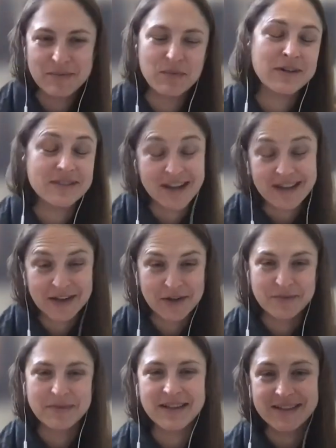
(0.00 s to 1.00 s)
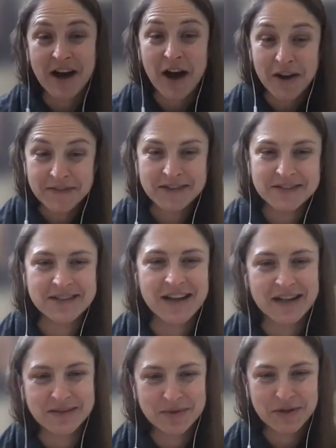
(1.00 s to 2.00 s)
Well, not at home, at the office in
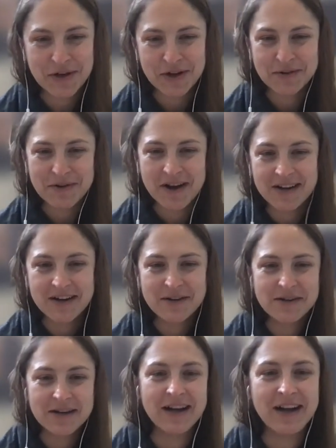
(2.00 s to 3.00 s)
Aspen, Colorado.